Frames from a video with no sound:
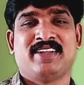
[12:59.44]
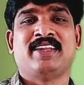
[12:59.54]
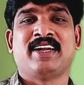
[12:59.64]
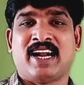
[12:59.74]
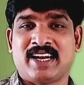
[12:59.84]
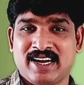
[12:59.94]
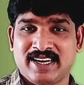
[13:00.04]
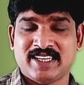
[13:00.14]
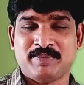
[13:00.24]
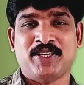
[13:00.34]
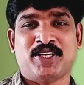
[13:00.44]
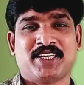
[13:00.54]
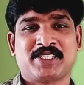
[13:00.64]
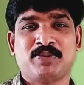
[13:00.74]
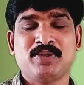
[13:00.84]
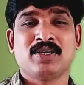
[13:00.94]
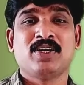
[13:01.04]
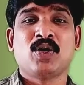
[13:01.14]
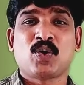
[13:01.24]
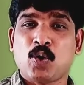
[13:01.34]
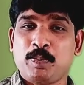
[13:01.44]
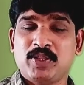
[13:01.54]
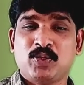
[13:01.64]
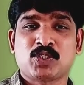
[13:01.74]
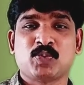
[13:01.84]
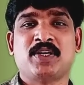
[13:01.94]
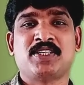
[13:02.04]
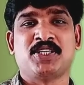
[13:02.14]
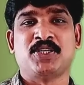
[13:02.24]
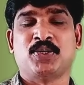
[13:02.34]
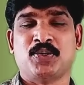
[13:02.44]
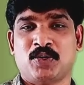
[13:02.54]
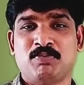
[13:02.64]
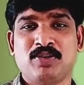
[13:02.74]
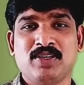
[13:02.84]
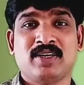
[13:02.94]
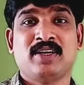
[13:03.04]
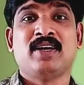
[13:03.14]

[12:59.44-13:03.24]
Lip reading: Then underline them in your textbook, copy those words into your notebook,